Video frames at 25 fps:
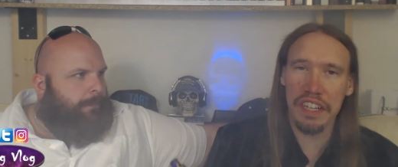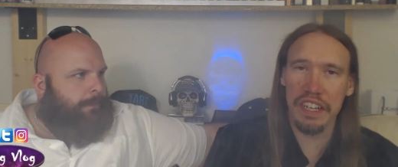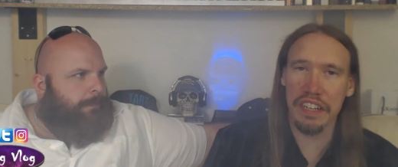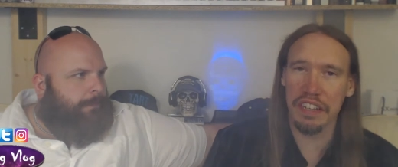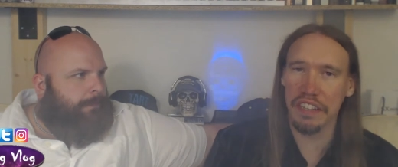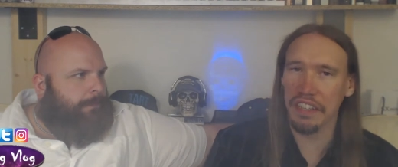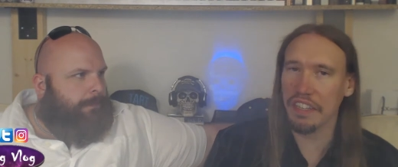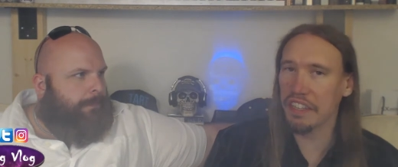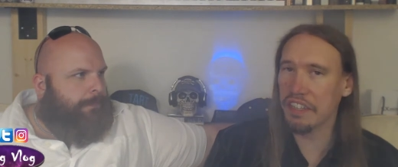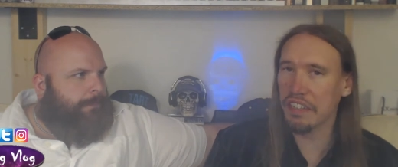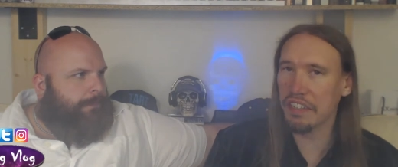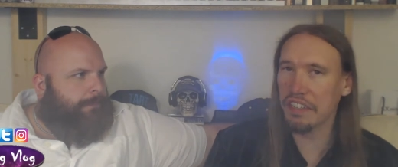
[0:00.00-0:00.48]
Speaker 1: is
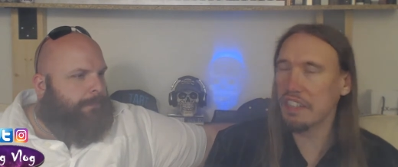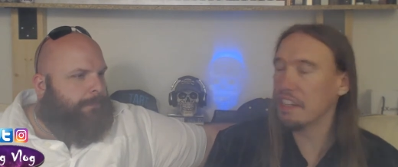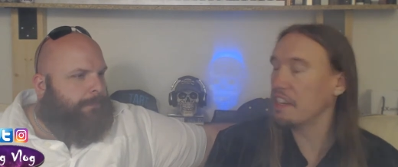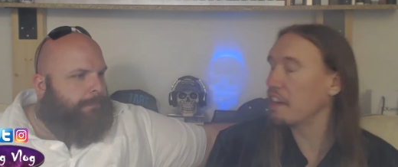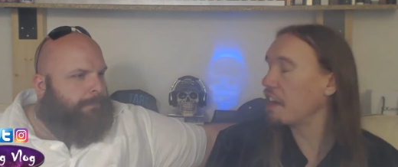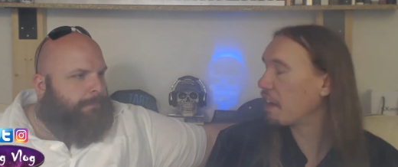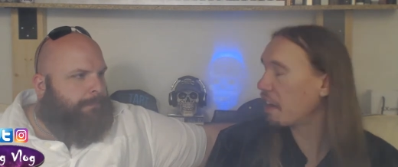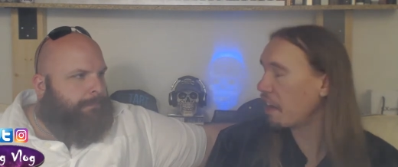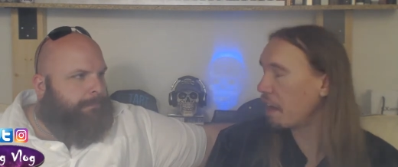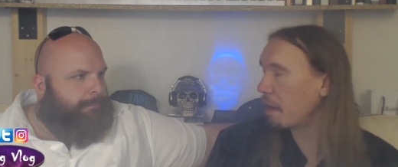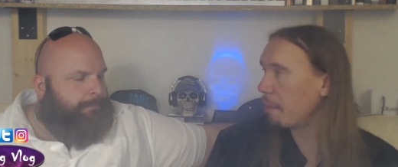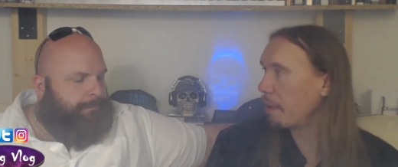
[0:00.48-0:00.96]
good because you're
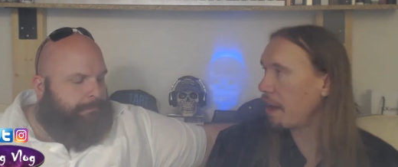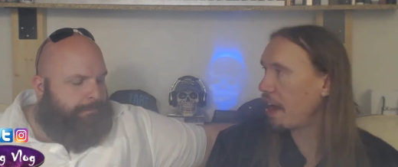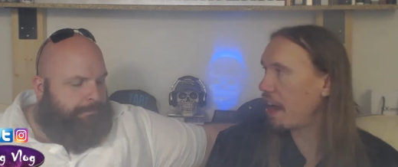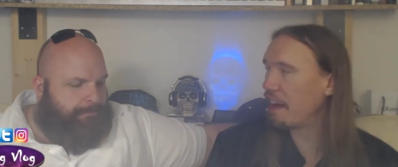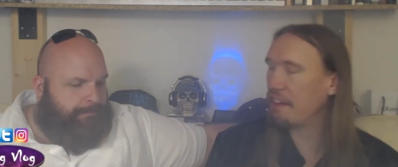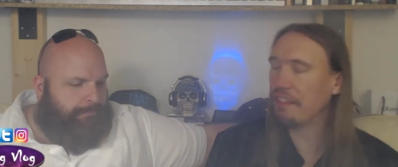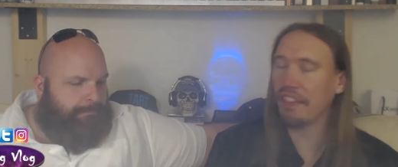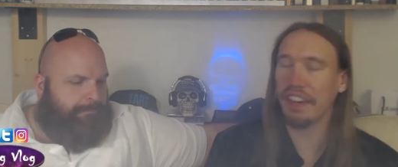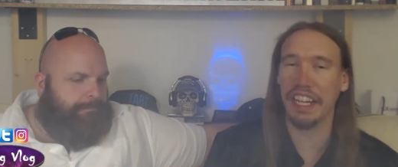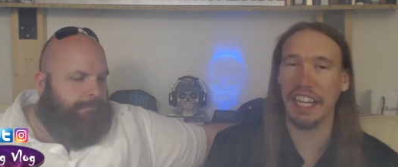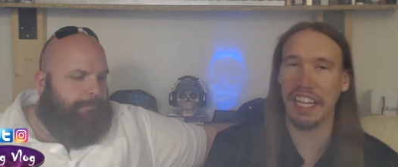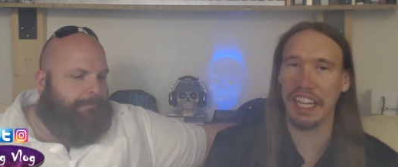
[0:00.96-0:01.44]
not going to be
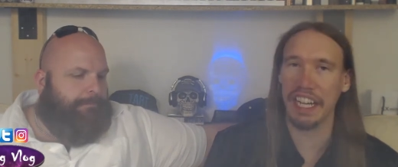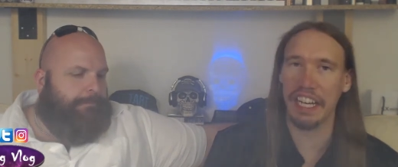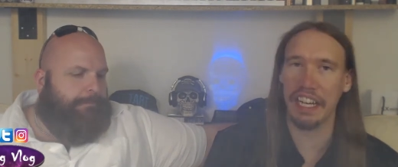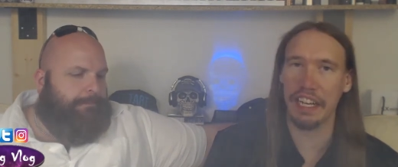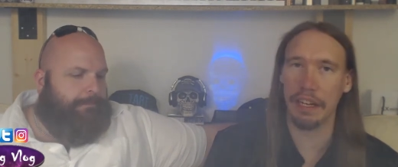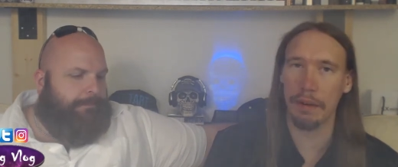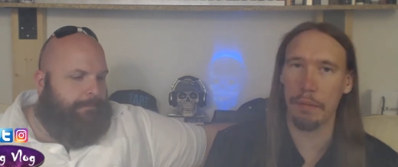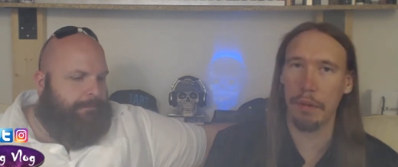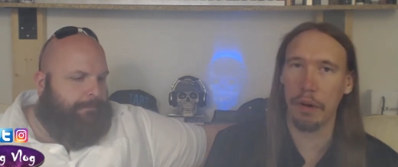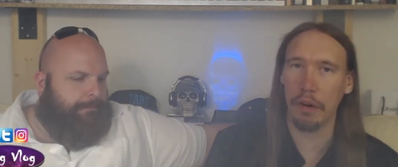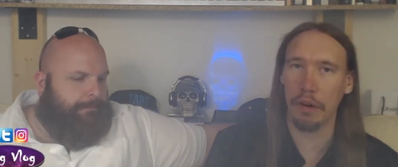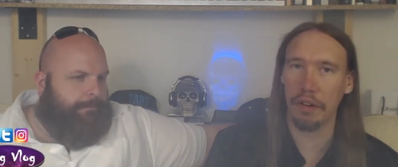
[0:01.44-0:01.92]

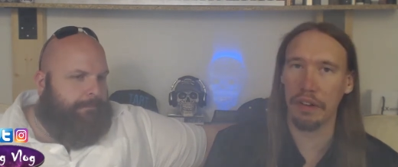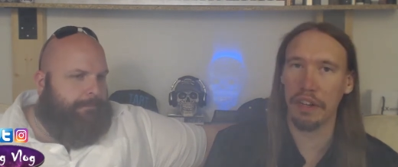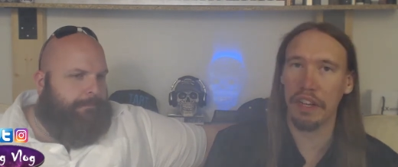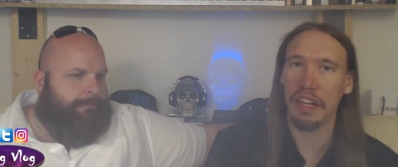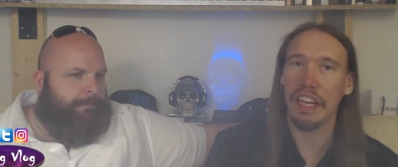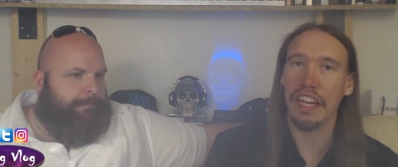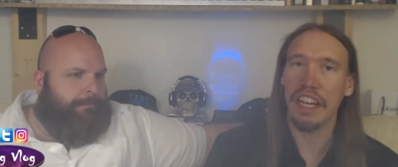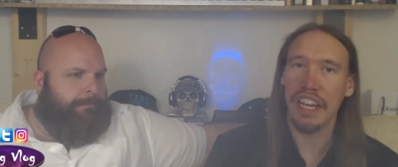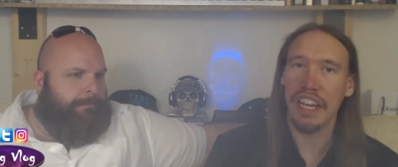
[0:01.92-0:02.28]
overheating your mod